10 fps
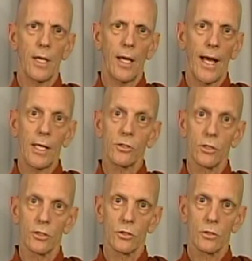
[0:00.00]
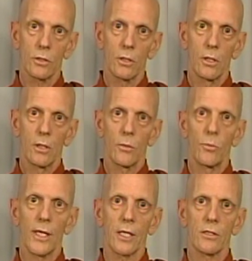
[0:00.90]
actions
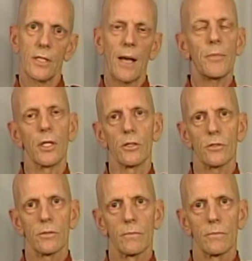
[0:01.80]
bring us happiness.